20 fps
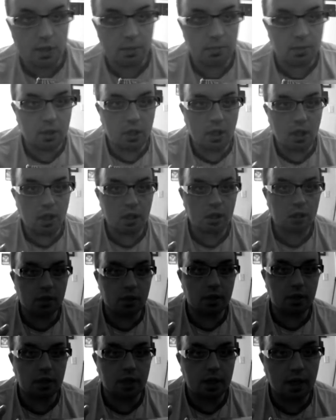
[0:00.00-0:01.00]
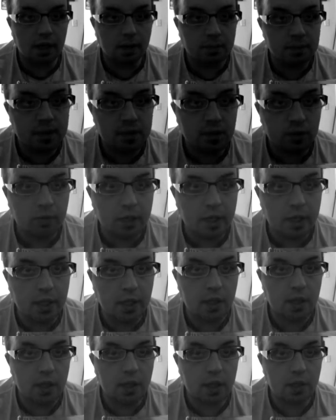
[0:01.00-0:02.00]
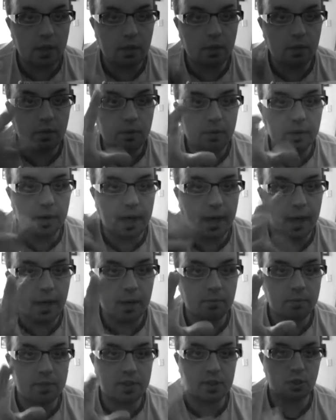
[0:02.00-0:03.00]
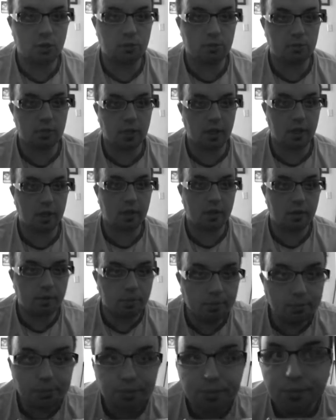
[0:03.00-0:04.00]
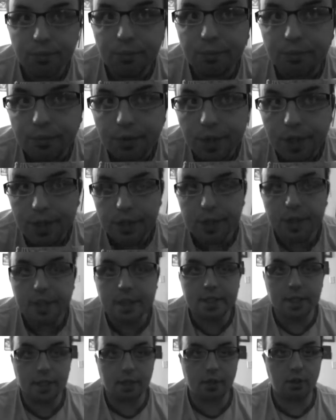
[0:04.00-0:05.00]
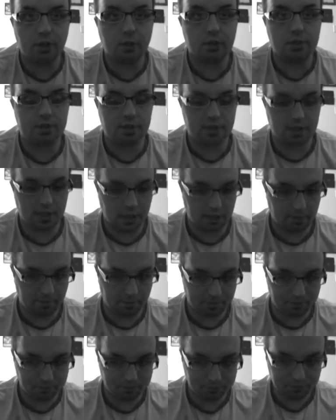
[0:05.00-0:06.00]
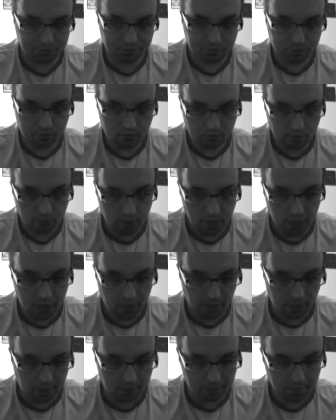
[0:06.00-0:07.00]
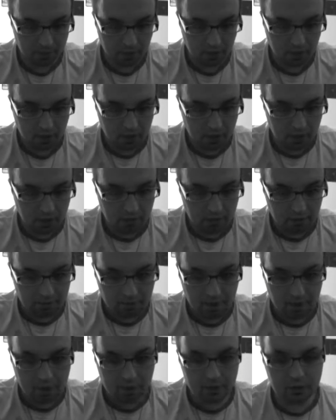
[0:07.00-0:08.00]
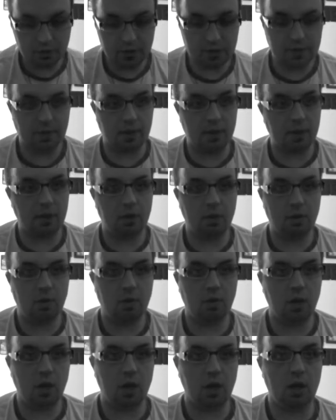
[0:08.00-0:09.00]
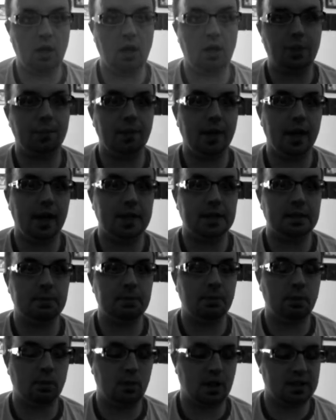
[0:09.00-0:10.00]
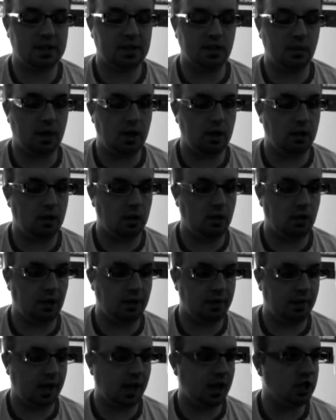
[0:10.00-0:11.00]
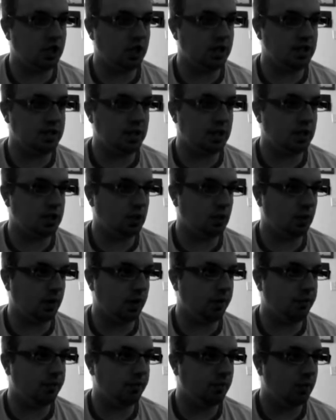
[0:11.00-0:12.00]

up color in the damn screen if I'm zoomed like this, like closer to the camera. Anyway, finally doing this video. I had somebody request it a while ago. Haven't got a chance to get to it,